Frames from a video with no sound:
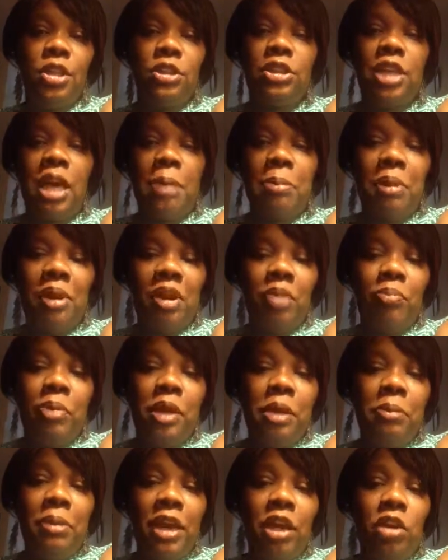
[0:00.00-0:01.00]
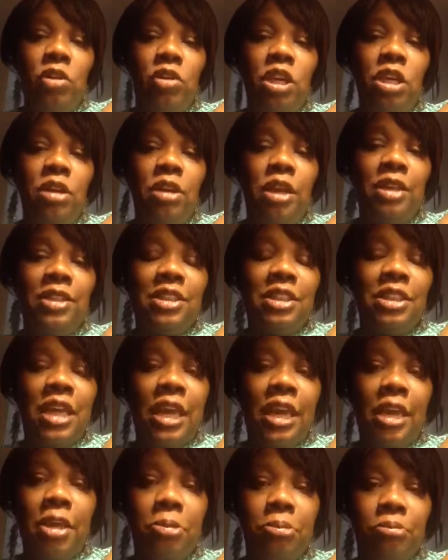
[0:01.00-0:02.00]
So I'll be back on here later
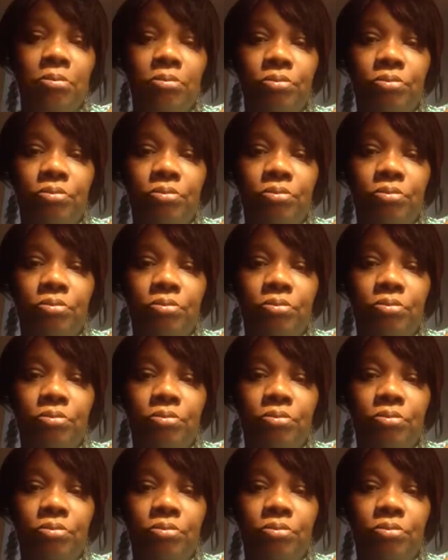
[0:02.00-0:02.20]
today.